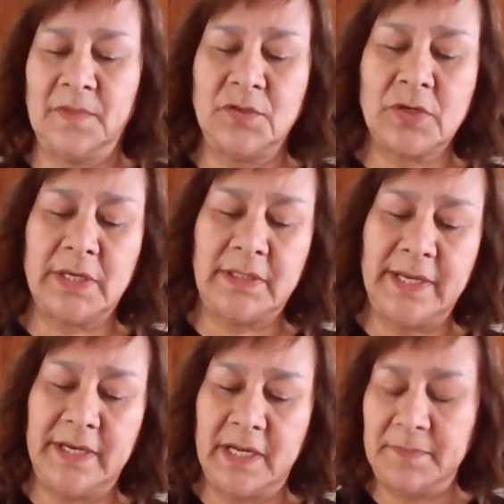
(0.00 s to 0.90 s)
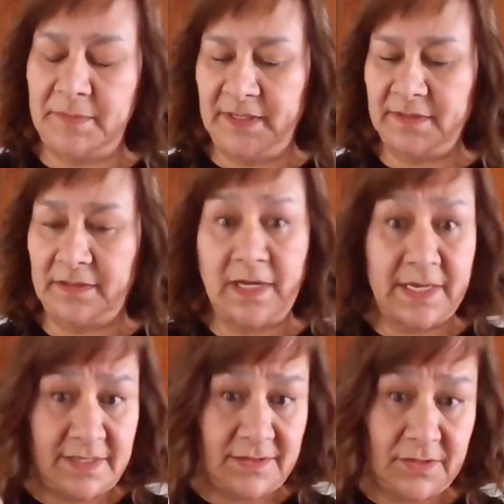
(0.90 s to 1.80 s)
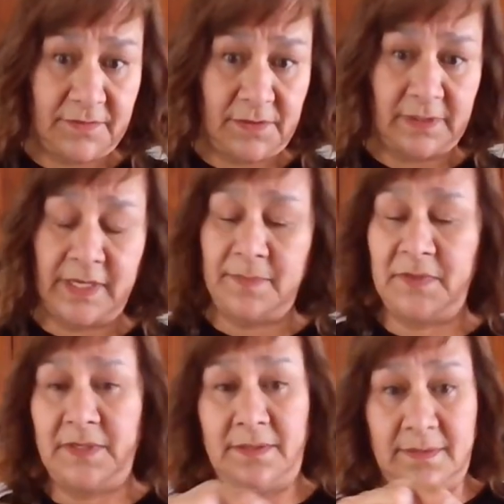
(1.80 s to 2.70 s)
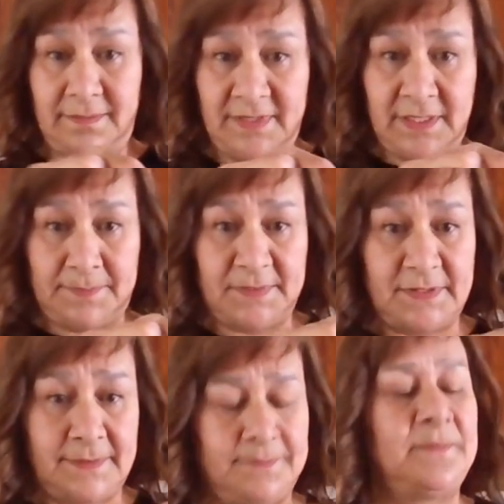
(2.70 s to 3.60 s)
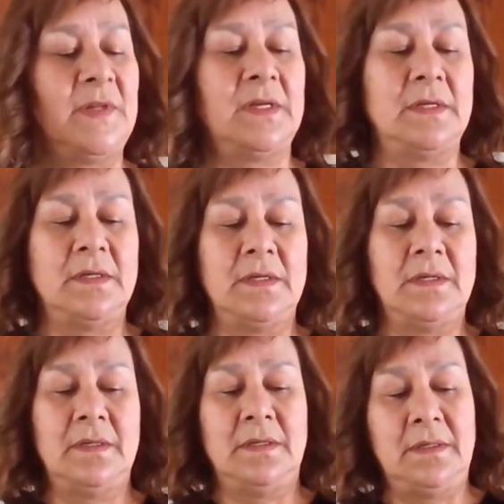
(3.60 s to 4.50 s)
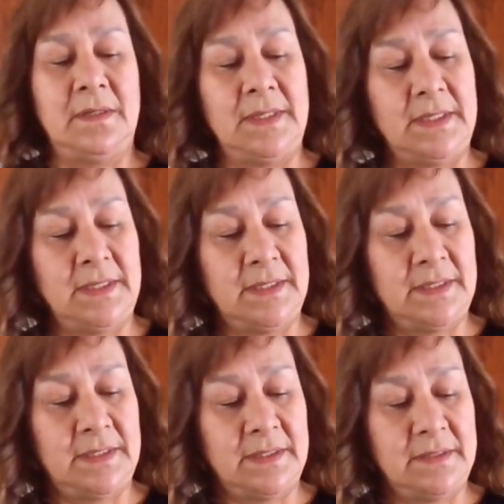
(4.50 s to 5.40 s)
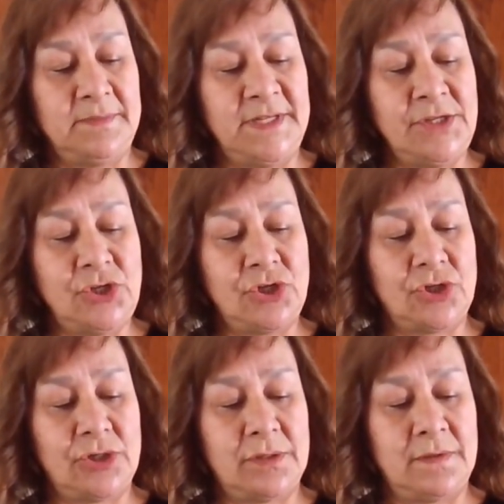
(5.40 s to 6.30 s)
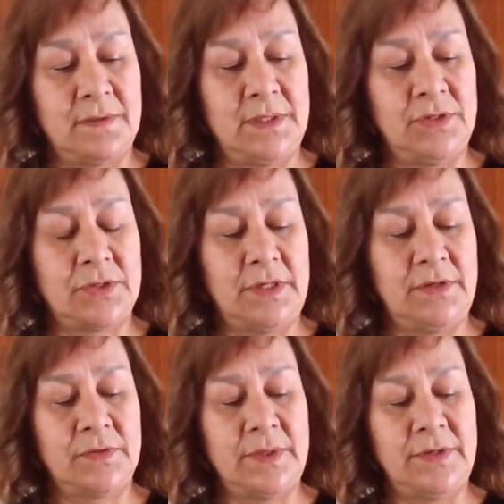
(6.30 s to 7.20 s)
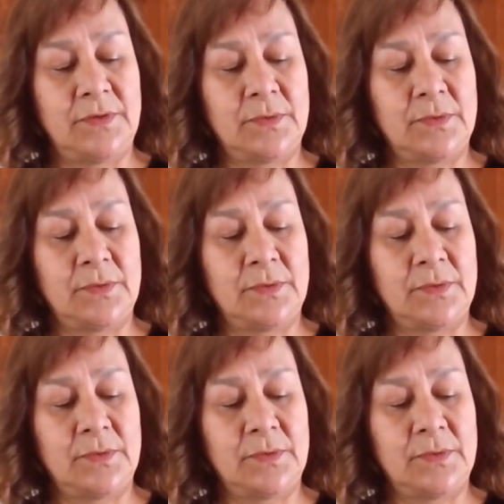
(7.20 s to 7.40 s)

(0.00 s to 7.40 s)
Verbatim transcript: Try to line it up. It makes it a lot easier if you line up the tips. And pinch and try to thread it